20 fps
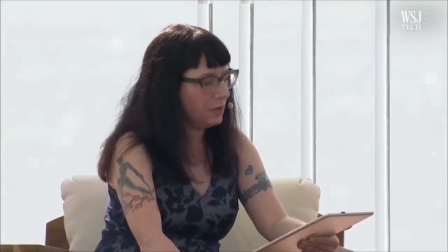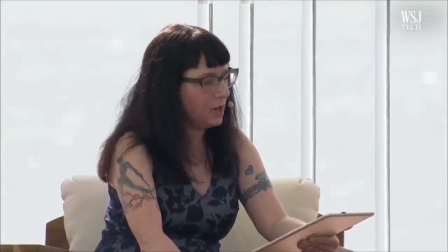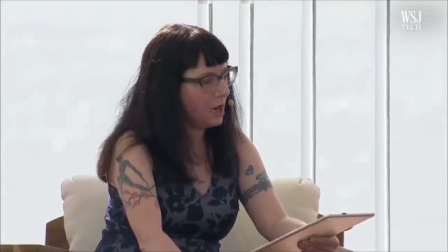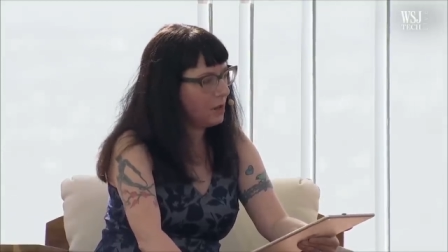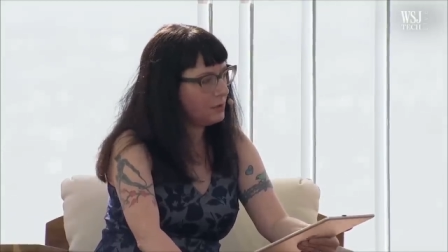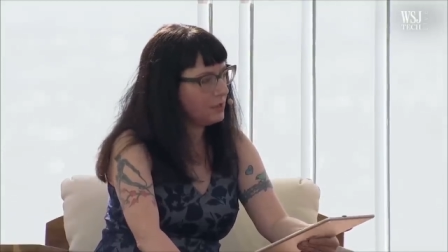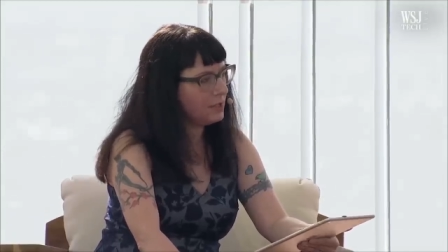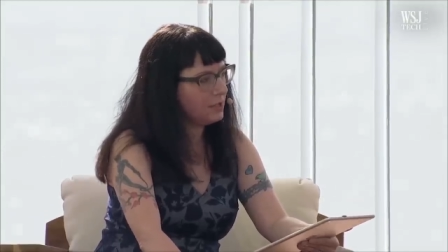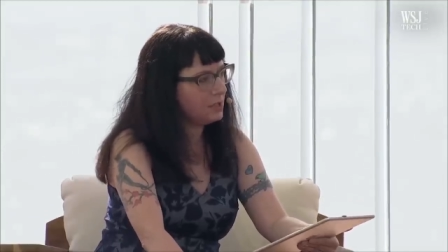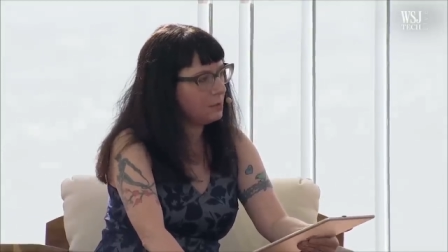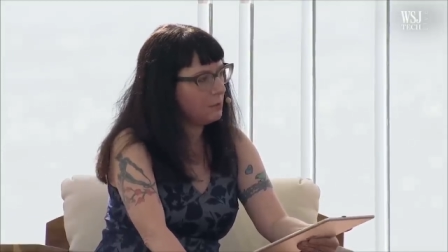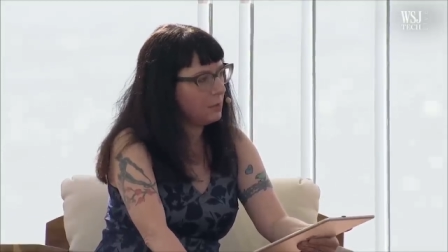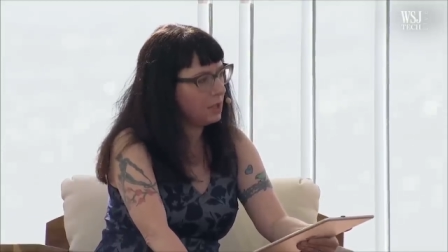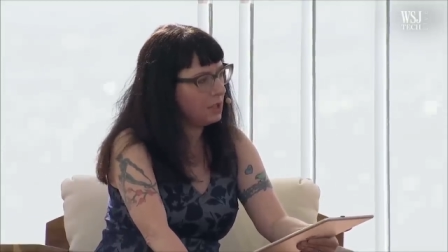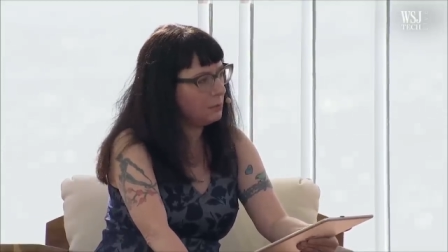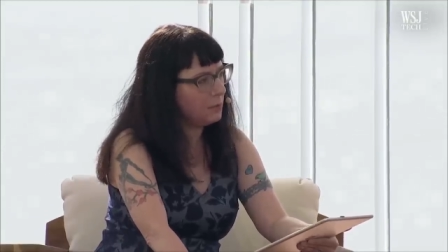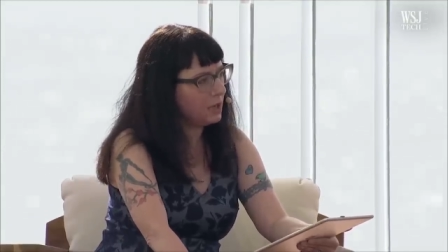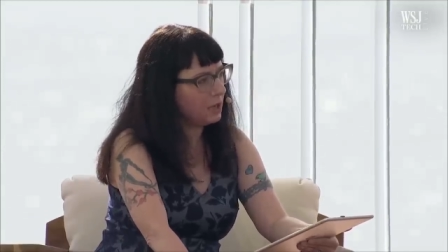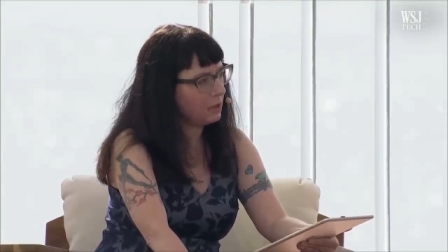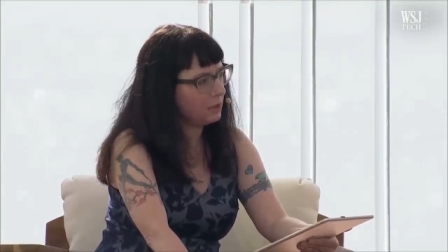How is this a
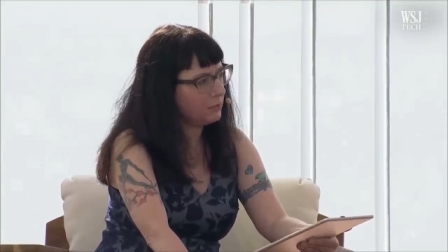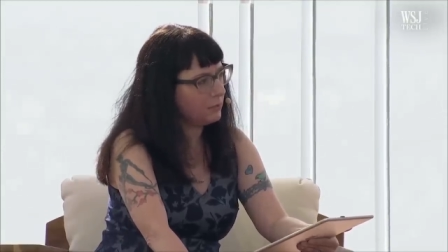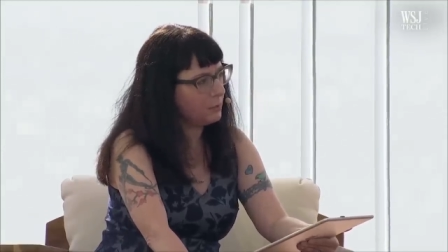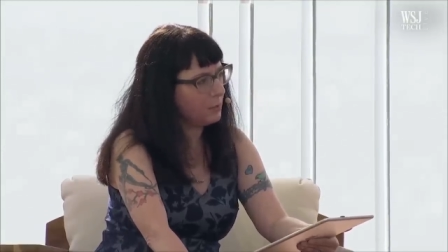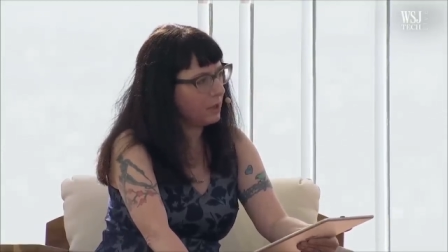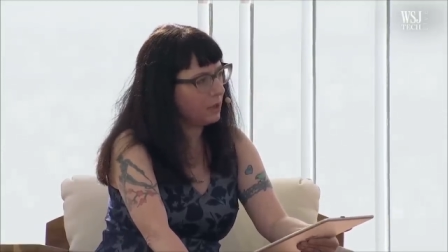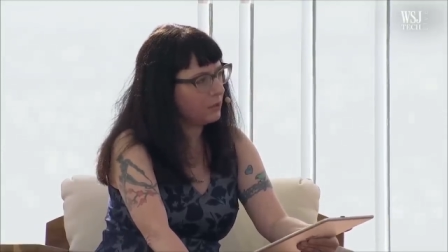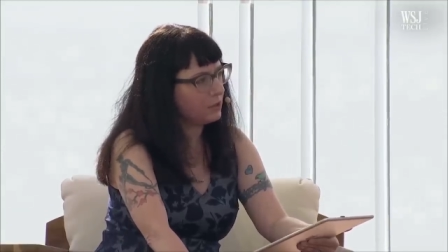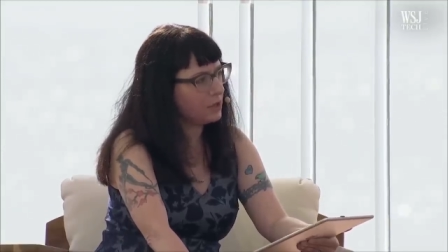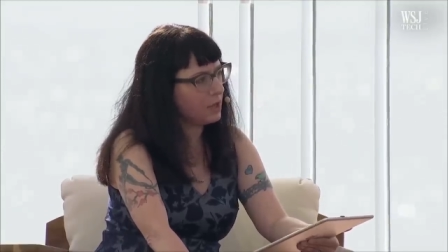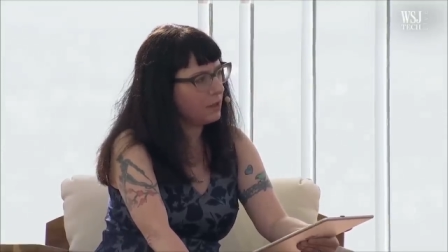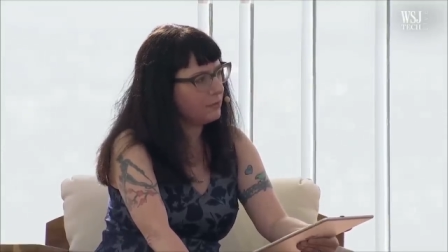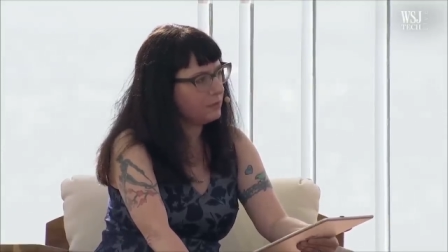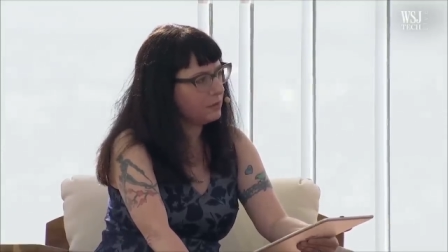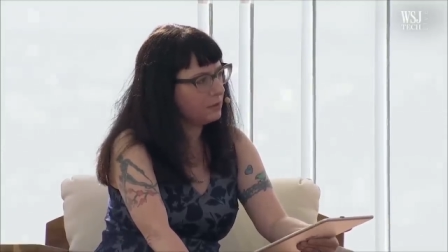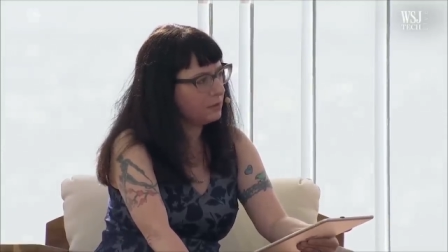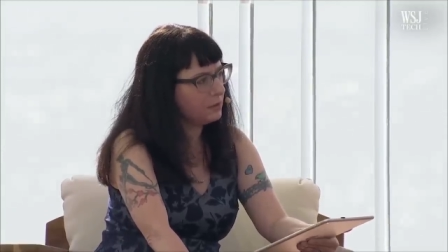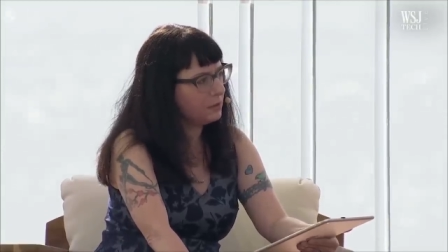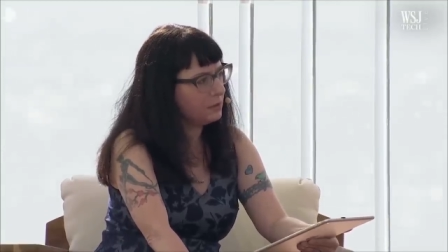moneymaker for Microsoft?